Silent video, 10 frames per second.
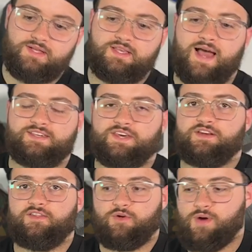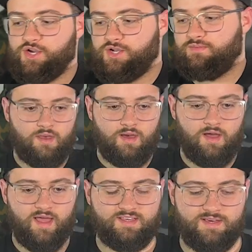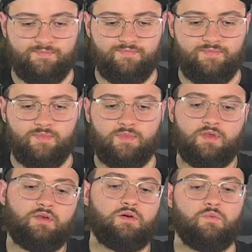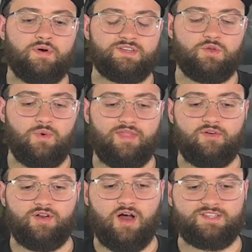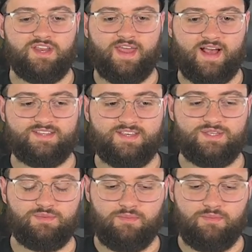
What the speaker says: Ask it another question. Alexa, what is the weather in Austin, Texas?